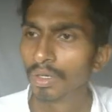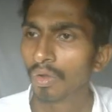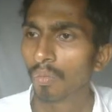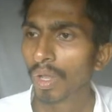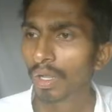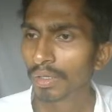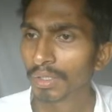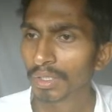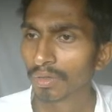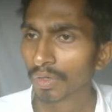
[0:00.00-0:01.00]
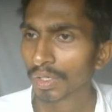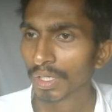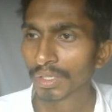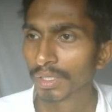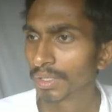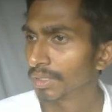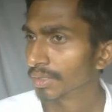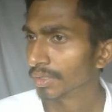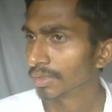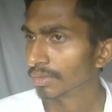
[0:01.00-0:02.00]
well, did not really get
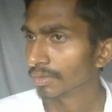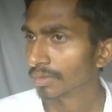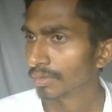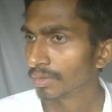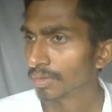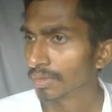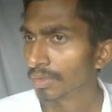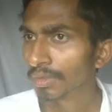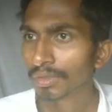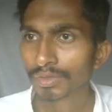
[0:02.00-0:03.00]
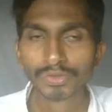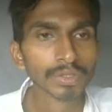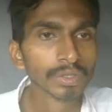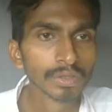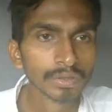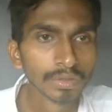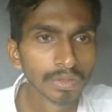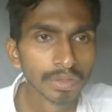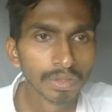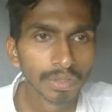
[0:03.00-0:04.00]
anything interesting.
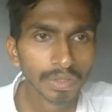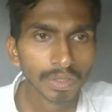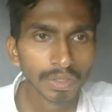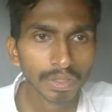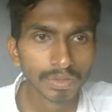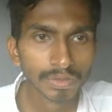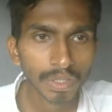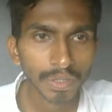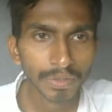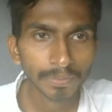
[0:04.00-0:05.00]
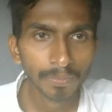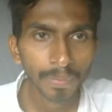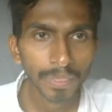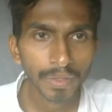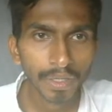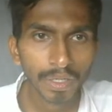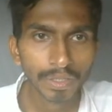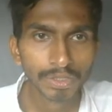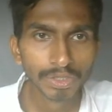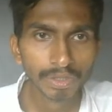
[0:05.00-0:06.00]
Kickstart,
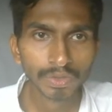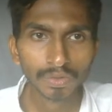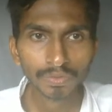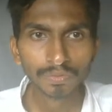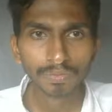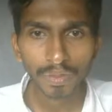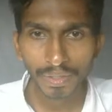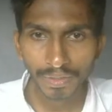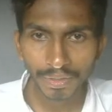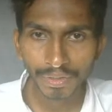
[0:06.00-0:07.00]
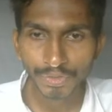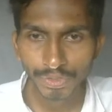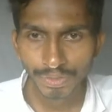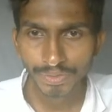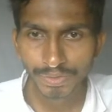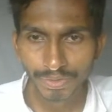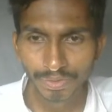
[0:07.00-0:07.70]
register your find credentials.